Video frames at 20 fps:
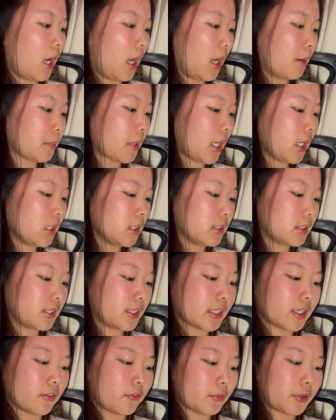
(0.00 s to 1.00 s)
I'm kind of
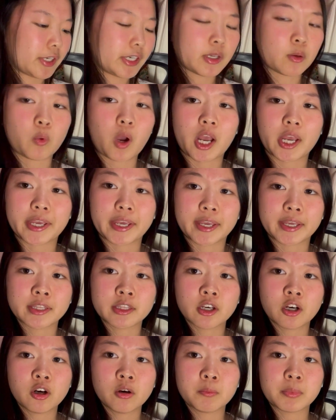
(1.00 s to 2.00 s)
sick of reading YA
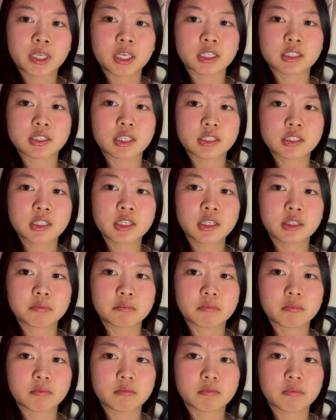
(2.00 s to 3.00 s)
though because that's like
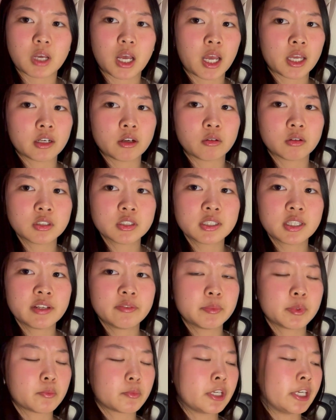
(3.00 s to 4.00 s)
I noticed that I've
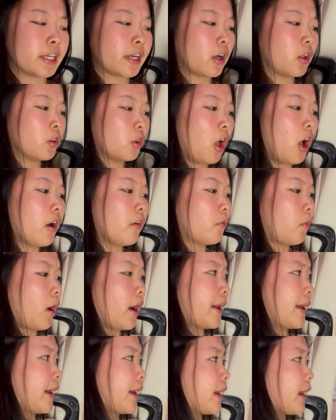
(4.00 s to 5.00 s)
been reading a lot of
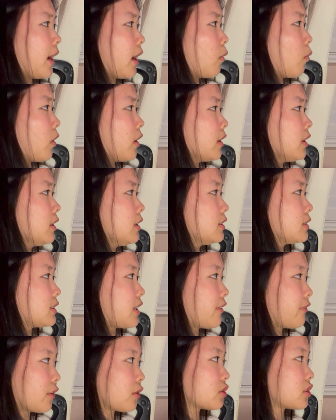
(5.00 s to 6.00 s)
YA and I want to
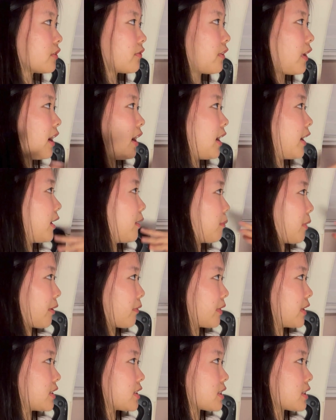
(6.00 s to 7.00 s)
diversify my
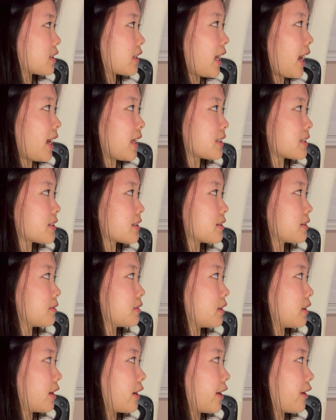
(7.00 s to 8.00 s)
reads in that
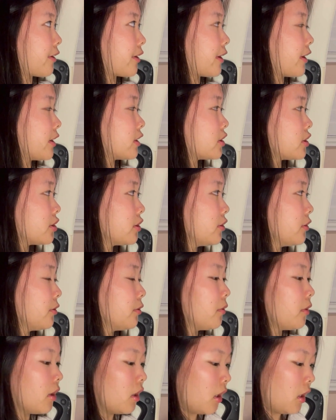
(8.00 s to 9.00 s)
area
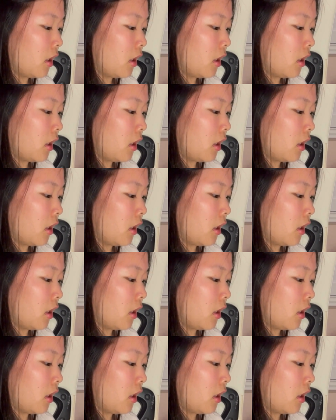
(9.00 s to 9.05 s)
too.